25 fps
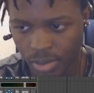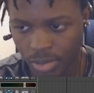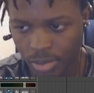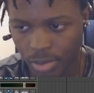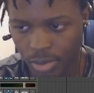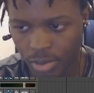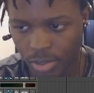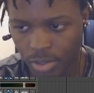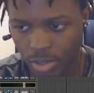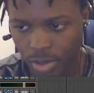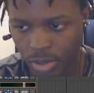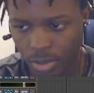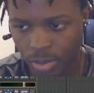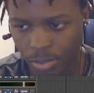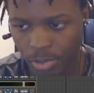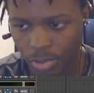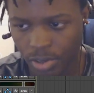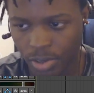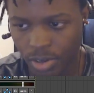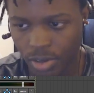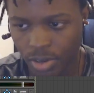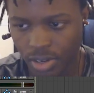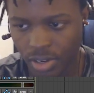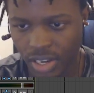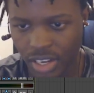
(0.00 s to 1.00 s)
So you put it on
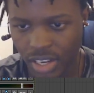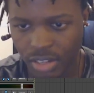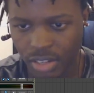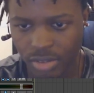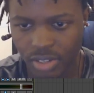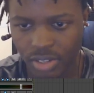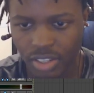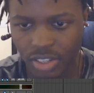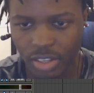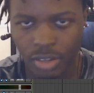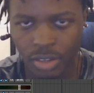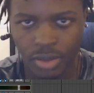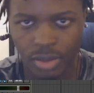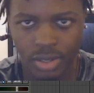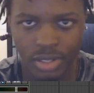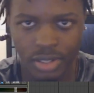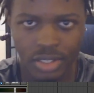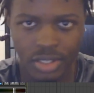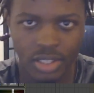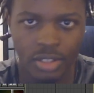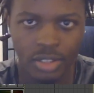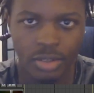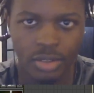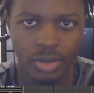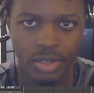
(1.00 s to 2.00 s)
100, you listen
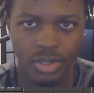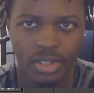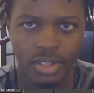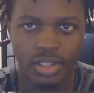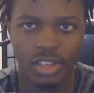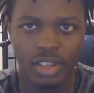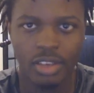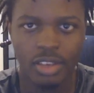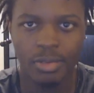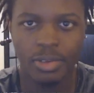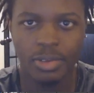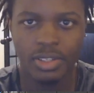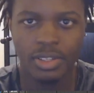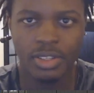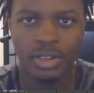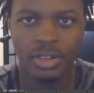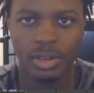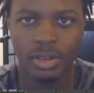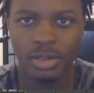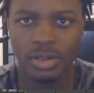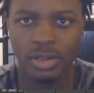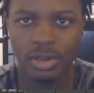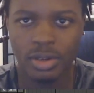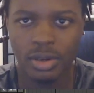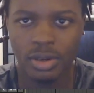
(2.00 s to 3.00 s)
to it. If it's not
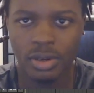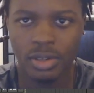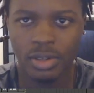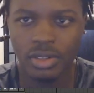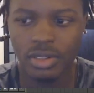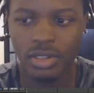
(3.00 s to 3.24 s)
good,